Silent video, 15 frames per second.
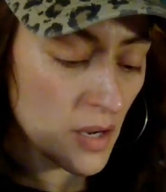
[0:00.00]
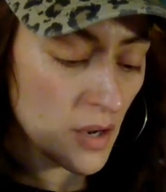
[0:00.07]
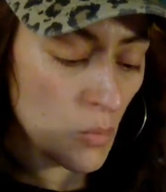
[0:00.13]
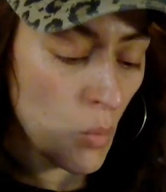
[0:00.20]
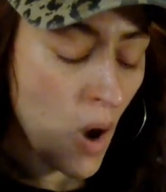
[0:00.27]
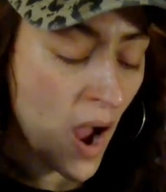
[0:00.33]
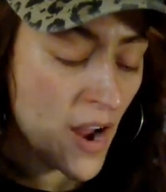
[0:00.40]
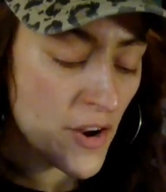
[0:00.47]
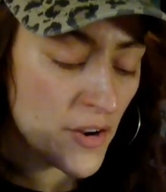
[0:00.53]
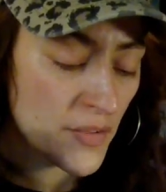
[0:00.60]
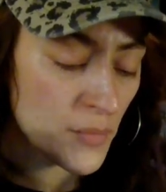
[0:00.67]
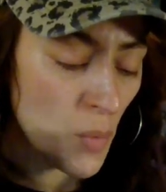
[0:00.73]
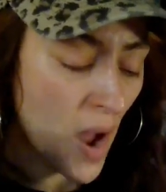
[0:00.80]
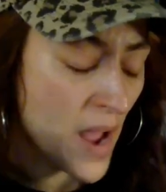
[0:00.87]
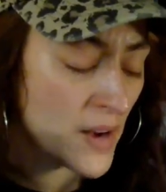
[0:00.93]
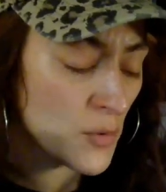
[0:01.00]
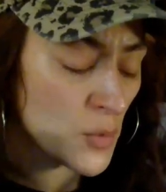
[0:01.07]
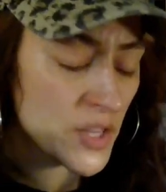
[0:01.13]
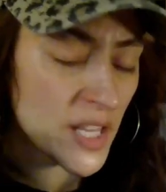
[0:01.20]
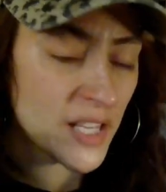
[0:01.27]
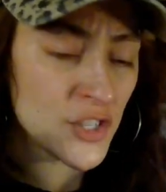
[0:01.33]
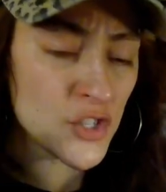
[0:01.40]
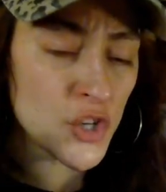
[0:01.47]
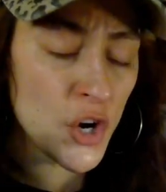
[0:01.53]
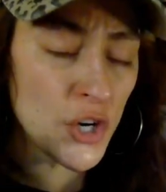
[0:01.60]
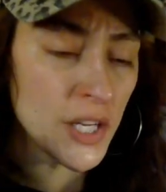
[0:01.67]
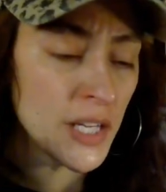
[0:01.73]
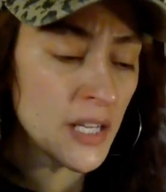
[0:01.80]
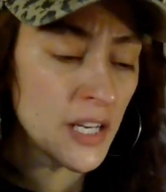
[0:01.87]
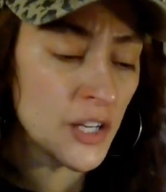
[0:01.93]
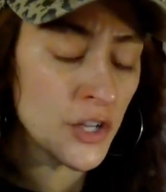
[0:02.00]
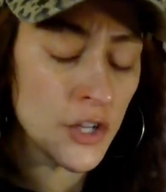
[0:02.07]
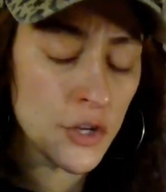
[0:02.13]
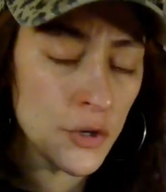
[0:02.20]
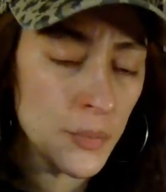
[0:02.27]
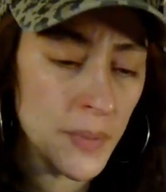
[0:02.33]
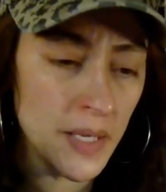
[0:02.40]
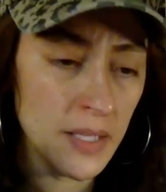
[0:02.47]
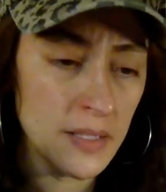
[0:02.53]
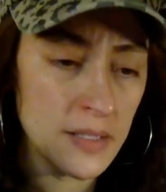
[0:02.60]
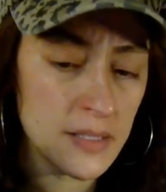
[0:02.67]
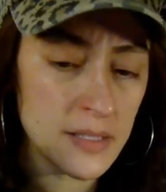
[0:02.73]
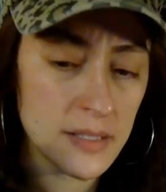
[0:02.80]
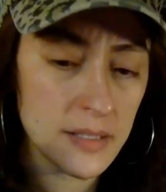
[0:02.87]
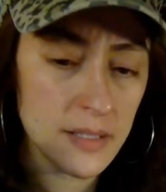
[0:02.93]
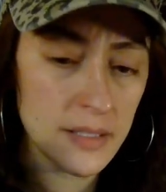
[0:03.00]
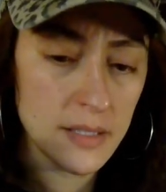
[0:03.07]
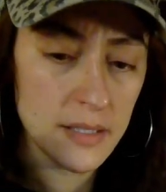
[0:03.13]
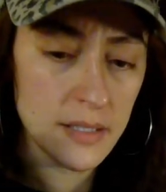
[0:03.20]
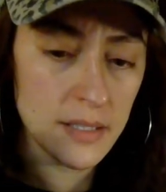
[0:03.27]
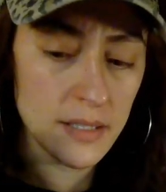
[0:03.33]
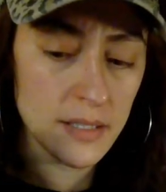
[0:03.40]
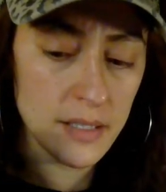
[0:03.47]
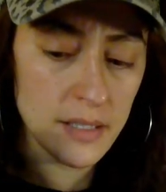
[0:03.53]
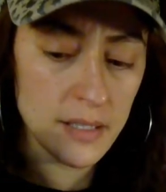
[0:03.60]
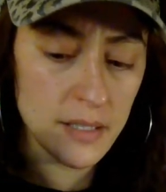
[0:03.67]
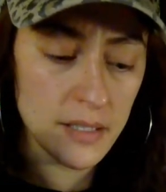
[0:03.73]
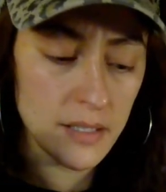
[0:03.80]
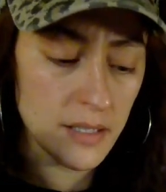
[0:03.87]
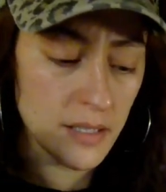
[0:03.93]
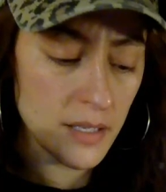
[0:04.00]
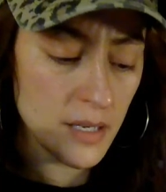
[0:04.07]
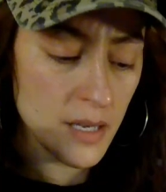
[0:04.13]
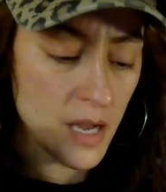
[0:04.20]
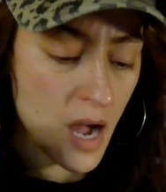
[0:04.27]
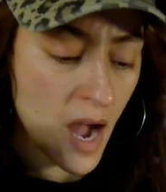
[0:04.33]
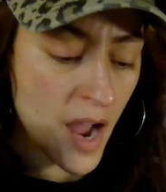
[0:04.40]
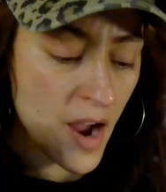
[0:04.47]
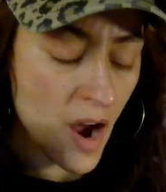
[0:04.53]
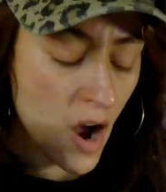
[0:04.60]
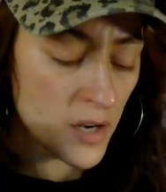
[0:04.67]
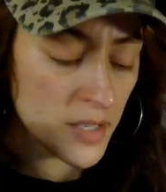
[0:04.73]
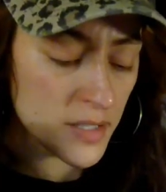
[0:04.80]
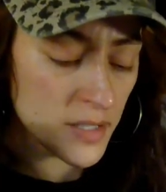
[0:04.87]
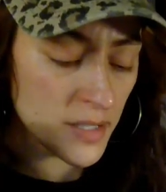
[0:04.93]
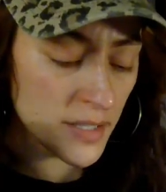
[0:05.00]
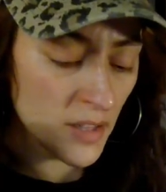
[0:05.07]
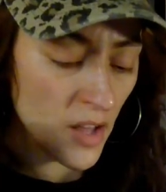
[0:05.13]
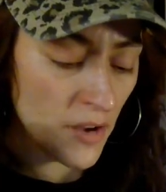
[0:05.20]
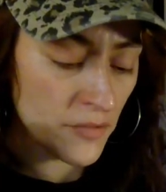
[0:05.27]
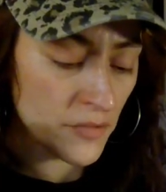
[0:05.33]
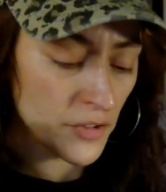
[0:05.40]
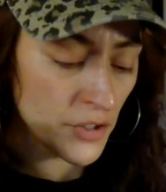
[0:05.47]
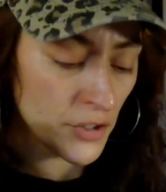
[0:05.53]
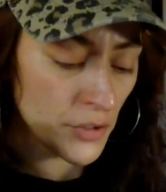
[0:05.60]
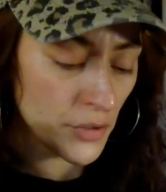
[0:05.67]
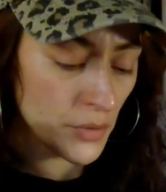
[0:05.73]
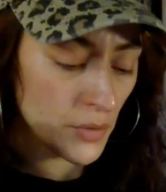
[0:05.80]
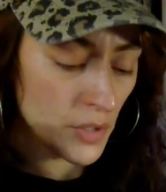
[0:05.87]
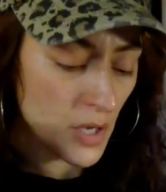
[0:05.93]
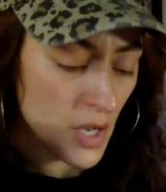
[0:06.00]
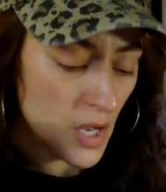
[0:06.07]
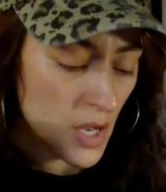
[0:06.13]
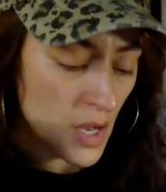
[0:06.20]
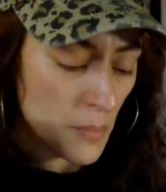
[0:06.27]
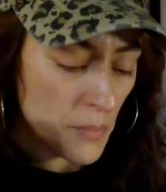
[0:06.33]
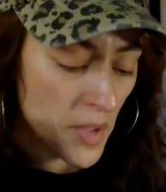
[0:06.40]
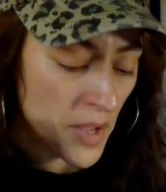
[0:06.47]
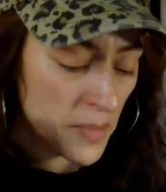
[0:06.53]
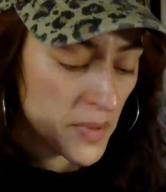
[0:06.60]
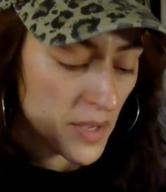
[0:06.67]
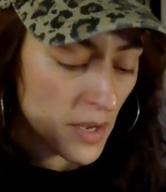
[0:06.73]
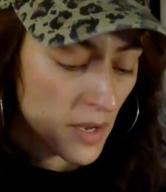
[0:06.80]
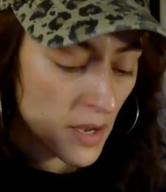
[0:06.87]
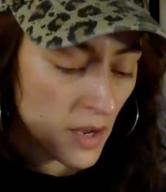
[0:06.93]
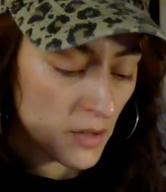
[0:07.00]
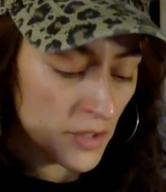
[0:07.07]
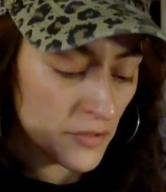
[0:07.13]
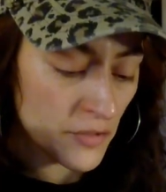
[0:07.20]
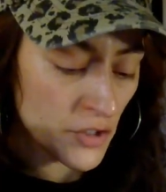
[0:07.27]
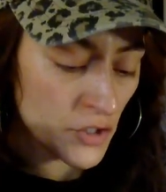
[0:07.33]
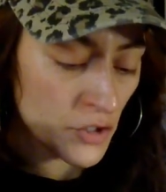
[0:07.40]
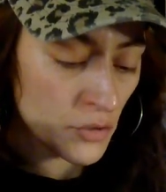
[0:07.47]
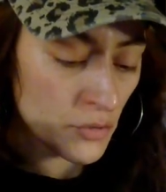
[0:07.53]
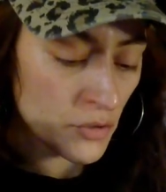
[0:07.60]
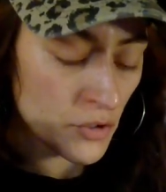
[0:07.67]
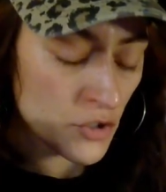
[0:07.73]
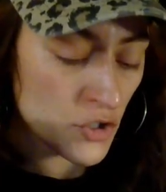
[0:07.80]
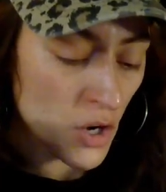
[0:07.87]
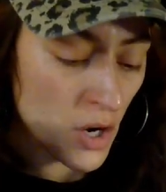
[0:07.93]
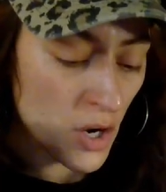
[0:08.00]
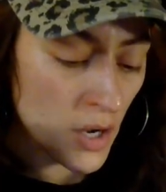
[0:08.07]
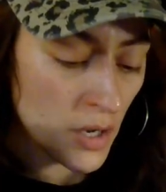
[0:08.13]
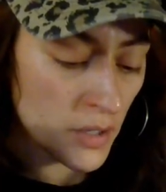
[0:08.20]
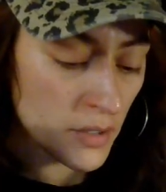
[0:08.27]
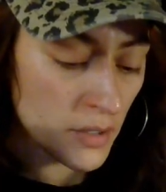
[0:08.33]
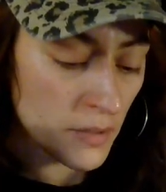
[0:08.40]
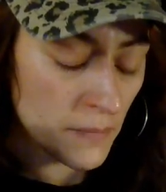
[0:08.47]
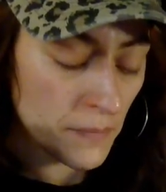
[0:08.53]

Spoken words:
Why would they start eating humans? I honestly love you. Maybe Olivia Newton-John.